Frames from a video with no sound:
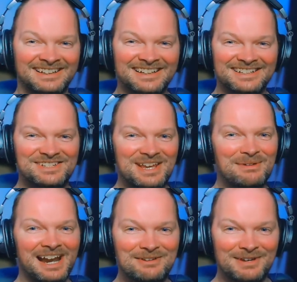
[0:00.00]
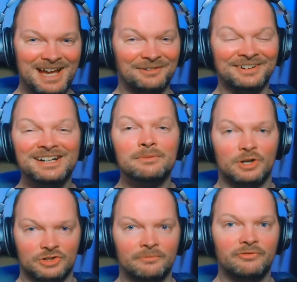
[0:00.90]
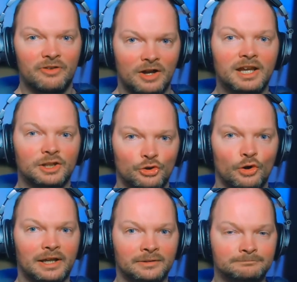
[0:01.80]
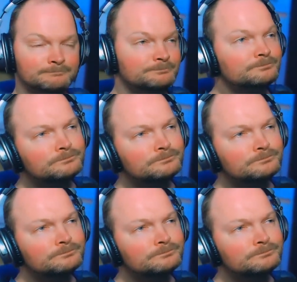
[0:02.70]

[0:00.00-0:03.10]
G Man let me out because I'm fucking annoying. Oh.